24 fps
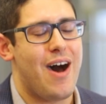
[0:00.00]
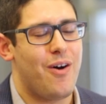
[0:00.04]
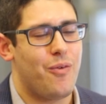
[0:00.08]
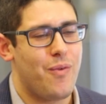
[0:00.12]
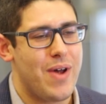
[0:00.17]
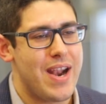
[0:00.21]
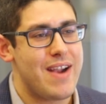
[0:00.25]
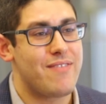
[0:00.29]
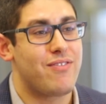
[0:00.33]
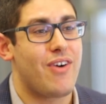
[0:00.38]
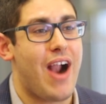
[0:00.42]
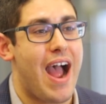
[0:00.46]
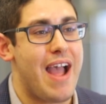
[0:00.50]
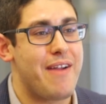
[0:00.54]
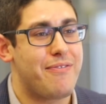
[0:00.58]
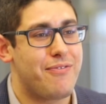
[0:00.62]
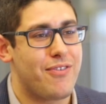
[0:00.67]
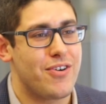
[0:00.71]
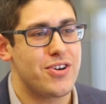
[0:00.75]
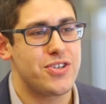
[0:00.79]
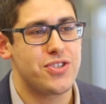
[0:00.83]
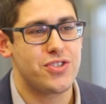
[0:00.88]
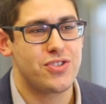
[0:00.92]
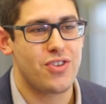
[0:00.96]
whenever I
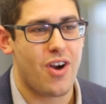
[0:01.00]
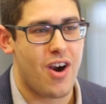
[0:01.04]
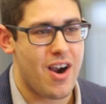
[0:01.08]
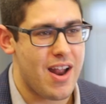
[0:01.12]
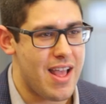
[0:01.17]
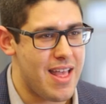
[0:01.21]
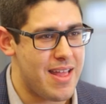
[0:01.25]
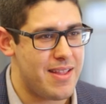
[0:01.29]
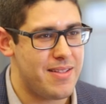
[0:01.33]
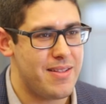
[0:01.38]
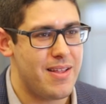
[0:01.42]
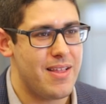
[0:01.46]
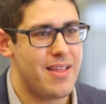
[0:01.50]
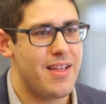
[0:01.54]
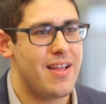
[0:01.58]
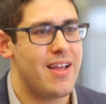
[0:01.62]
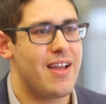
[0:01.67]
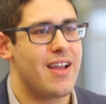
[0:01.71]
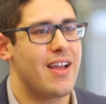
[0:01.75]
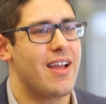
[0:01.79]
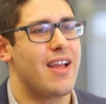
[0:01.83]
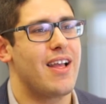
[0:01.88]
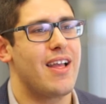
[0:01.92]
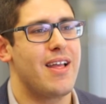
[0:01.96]
first started,
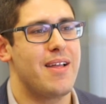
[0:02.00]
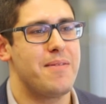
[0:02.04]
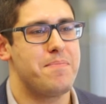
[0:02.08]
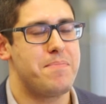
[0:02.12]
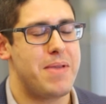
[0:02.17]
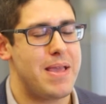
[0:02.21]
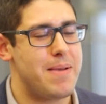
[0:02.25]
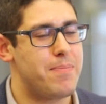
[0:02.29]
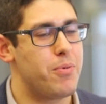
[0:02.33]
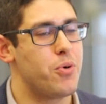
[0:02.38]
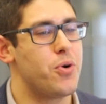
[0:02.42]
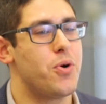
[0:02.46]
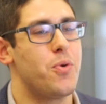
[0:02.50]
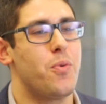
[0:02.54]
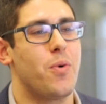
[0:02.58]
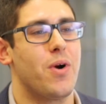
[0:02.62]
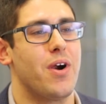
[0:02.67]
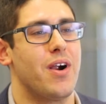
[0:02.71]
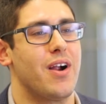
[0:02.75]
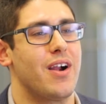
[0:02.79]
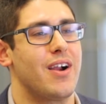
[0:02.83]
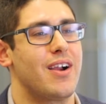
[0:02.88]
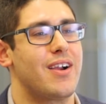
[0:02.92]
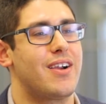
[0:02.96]
people who
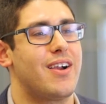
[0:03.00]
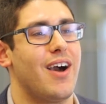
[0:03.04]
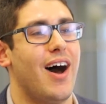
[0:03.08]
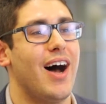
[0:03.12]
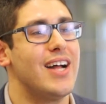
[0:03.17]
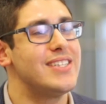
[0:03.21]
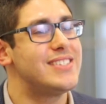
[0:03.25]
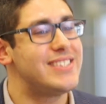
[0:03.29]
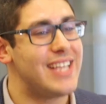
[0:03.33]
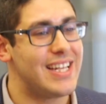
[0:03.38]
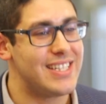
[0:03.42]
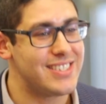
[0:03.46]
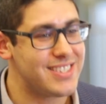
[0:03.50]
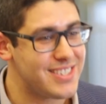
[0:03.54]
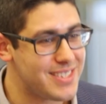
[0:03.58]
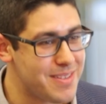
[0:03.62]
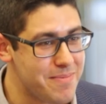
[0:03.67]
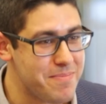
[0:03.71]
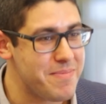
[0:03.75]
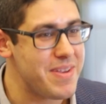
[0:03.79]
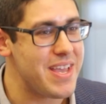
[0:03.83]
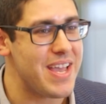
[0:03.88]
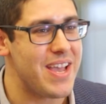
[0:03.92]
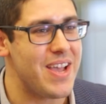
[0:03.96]
were godsends
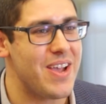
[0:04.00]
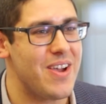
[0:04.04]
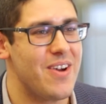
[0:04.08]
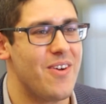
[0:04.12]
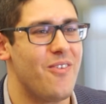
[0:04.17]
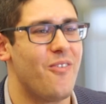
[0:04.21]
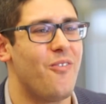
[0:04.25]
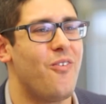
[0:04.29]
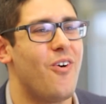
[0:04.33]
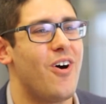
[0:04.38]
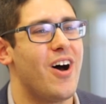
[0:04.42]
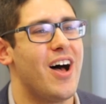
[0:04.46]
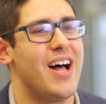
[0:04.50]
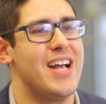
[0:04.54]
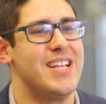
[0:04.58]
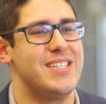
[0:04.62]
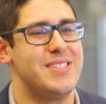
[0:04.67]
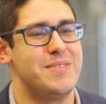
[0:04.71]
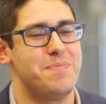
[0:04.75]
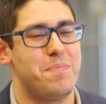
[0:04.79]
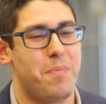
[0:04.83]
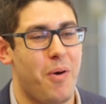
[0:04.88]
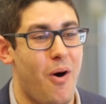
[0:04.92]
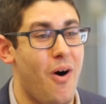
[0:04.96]
to me
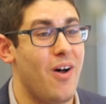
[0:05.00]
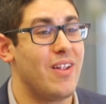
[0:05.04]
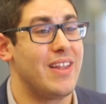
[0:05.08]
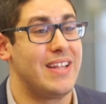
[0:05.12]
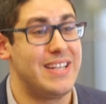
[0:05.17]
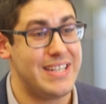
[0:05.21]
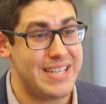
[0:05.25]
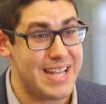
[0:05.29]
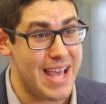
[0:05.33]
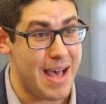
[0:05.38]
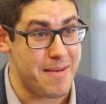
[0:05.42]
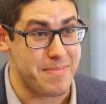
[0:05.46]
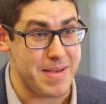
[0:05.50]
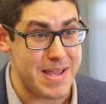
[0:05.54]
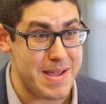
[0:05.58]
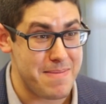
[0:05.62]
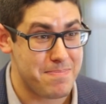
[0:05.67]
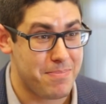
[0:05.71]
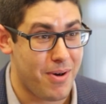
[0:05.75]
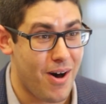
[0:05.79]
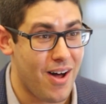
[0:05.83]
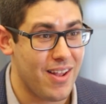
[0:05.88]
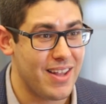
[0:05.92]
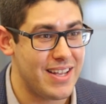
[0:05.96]
was Paul and Debbie.
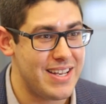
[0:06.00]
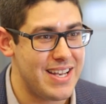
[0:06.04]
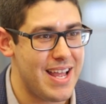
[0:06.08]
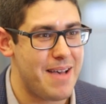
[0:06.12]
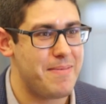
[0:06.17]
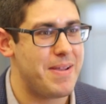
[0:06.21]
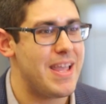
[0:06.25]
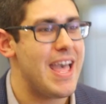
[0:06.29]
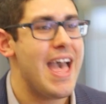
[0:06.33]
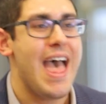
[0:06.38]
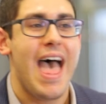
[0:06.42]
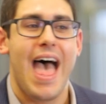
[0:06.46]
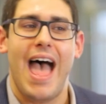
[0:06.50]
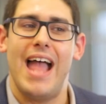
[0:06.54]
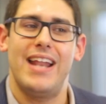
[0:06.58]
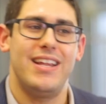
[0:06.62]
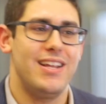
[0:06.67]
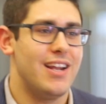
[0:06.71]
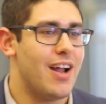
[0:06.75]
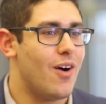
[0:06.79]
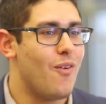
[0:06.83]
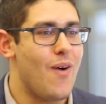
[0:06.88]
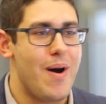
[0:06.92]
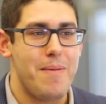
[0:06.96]
Paul and Debbie,
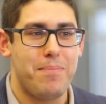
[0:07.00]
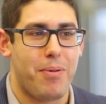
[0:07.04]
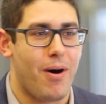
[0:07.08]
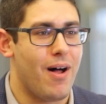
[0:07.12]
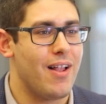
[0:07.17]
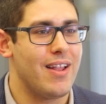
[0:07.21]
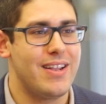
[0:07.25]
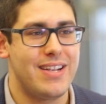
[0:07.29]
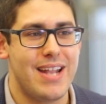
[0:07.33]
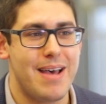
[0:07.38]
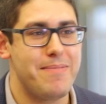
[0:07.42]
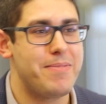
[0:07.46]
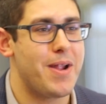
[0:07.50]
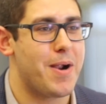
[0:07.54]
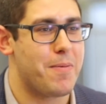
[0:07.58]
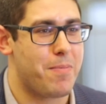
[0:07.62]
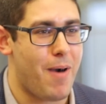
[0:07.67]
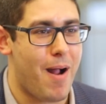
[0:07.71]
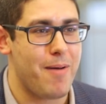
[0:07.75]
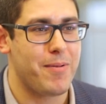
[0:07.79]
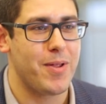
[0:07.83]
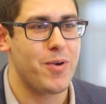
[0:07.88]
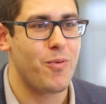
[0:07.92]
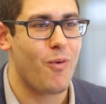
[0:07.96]
and you know what? Paul and Debbie are
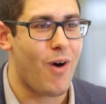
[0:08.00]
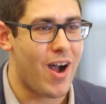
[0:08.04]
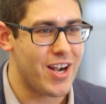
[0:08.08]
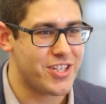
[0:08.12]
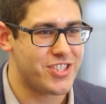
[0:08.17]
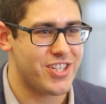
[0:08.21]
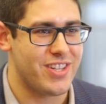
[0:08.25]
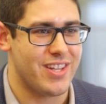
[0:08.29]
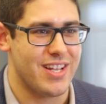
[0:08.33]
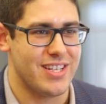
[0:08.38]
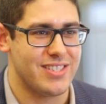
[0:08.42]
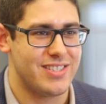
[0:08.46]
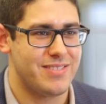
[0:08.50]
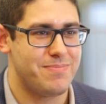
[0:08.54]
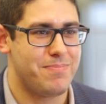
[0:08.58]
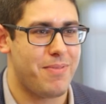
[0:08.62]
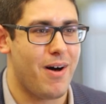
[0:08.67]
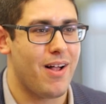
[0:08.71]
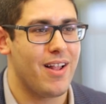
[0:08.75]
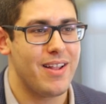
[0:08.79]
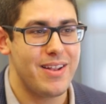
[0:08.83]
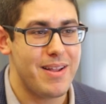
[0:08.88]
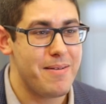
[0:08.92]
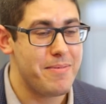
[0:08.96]
probably watching this.
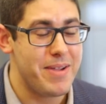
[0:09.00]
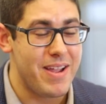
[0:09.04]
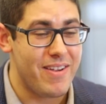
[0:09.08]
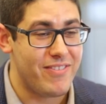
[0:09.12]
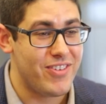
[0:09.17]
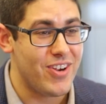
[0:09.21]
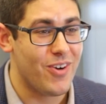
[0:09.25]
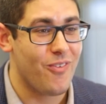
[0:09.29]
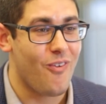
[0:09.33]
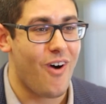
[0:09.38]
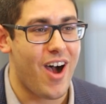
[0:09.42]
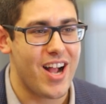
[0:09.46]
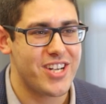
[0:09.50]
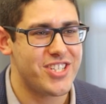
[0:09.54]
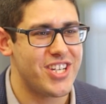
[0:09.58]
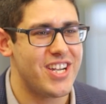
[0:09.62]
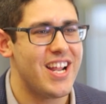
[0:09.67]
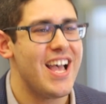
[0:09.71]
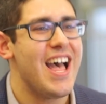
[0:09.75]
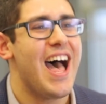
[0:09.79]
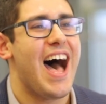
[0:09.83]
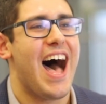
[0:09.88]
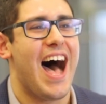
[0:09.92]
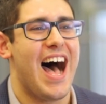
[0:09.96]
Paul and Debbie, if you're
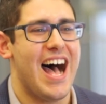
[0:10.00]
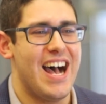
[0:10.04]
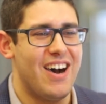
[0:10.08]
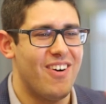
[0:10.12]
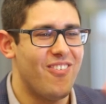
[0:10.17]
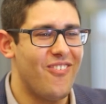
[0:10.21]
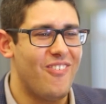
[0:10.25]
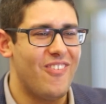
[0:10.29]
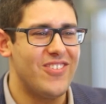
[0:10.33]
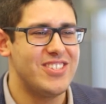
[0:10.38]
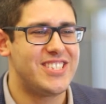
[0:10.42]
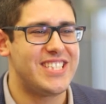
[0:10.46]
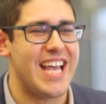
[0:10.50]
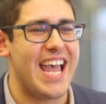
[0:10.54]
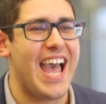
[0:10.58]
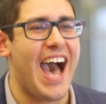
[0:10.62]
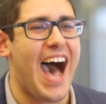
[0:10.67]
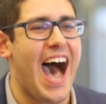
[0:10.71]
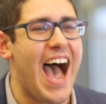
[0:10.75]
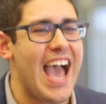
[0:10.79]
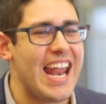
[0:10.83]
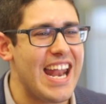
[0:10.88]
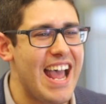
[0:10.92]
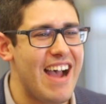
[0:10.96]
watching, say
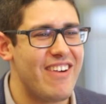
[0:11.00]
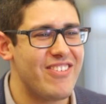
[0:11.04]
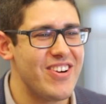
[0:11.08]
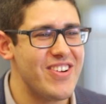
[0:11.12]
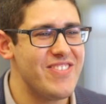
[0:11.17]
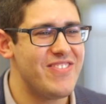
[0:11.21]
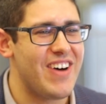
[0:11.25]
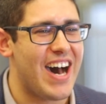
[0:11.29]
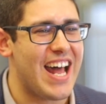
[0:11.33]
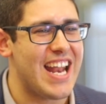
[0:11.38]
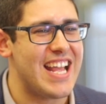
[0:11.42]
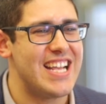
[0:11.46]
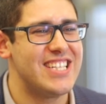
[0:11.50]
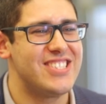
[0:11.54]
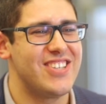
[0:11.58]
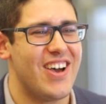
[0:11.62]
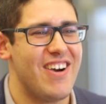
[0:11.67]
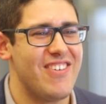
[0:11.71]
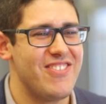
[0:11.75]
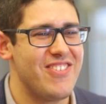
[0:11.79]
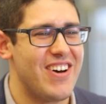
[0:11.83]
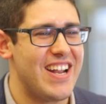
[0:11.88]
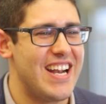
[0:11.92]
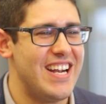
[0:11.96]
hi to everybody
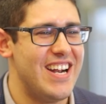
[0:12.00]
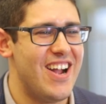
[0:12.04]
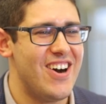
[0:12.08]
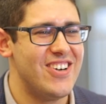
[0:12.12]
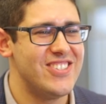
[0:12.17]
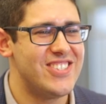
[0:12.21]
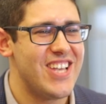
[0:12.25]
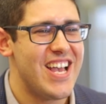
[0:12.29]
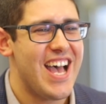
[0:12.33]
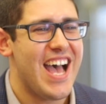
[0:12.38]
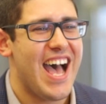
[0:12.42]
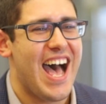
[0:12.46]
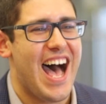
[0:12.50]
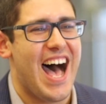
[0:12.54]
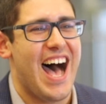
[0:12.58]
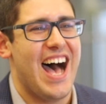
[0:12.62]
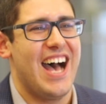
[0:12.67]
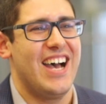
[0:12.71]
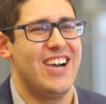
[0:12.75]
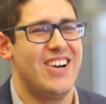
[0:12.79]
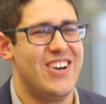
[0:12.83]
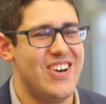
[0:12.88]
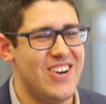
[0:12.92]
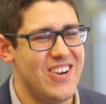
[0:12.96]
so everybody knows
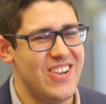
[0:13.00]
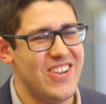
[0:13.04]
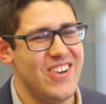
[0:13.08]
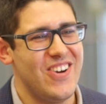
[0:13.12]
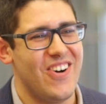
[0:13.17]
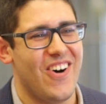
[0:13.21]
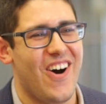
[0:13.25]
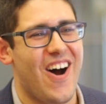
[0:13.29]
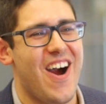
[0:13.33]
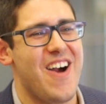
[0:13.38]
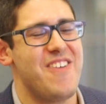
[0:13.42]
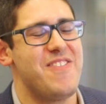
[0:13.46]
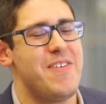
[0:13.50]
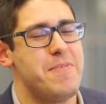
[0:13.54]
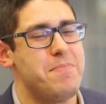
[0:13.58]
who you are.